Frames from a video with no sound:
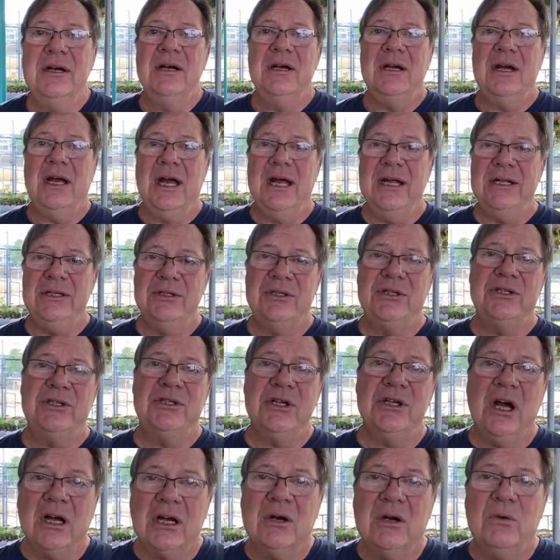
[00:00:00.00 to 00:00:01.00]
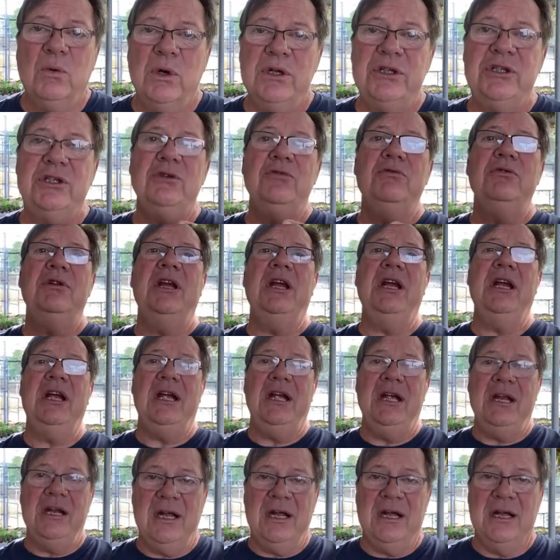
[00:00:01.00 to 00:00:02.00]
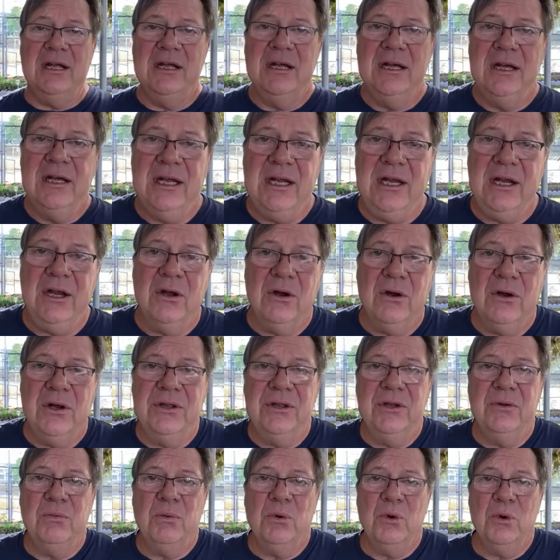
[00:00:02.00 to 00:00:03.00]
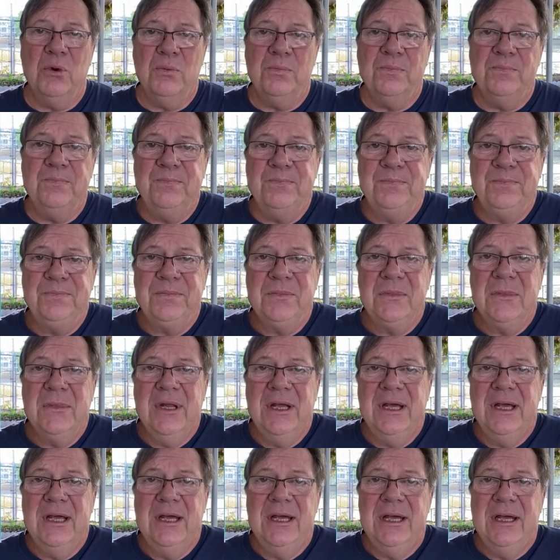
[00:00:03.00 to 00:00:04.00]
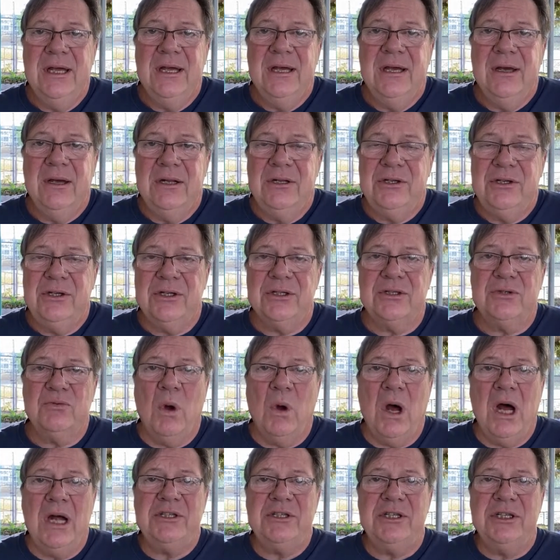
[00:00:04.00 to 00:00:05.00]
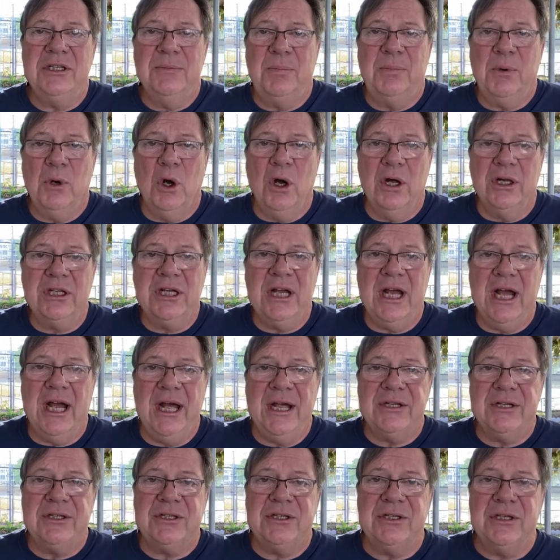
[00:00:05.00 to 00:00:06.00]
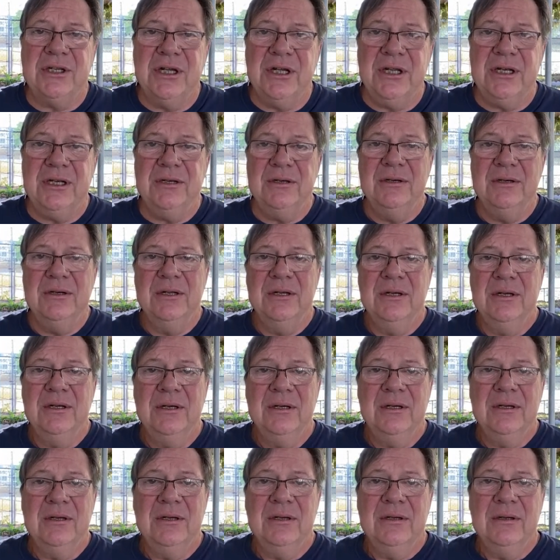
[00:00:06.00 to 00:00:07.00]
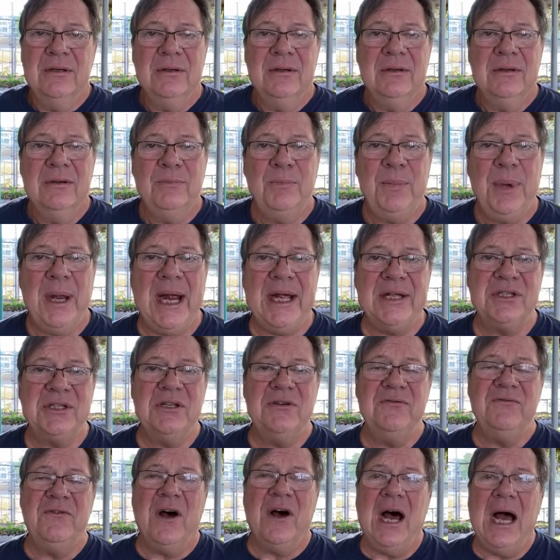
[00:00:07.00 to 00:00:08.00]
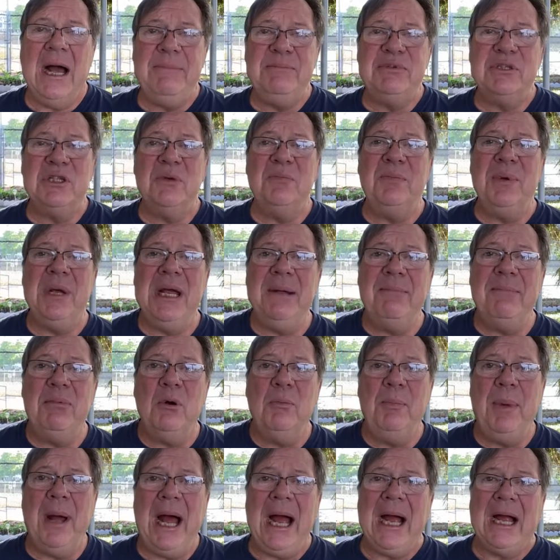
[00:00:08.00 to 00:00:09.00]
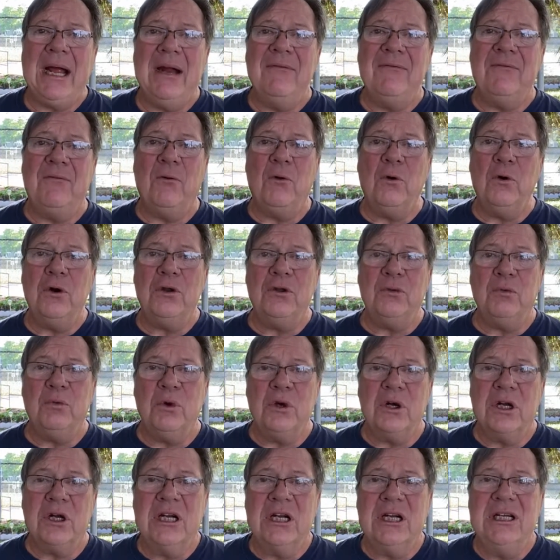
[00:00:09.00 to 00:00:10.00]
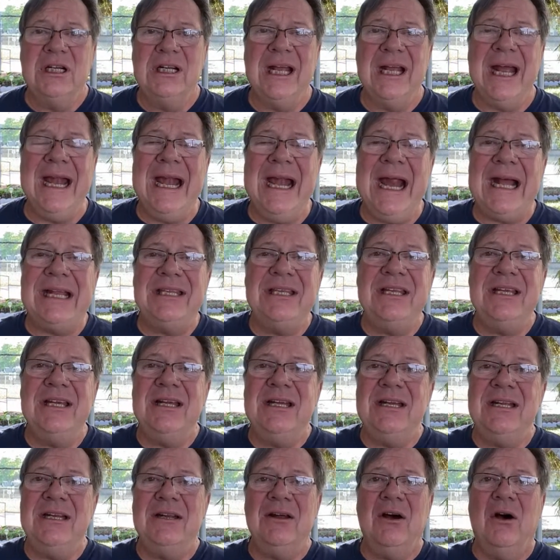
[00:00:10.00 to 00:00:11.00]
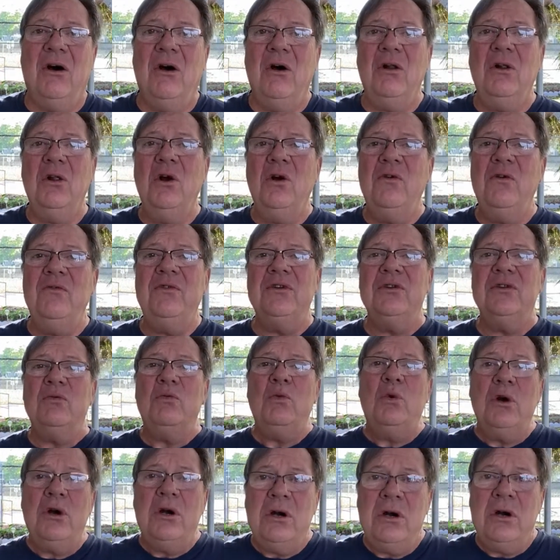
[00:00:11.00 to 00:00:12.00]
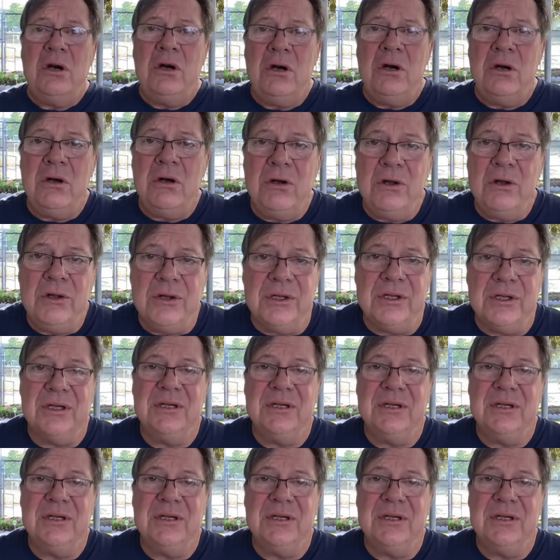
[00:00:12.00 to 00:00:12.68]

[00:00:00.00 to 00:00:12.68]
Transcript: and suck what you need here in the room. Just watching the broadcast and passing vibes to people back and forth. We're connected all over the world.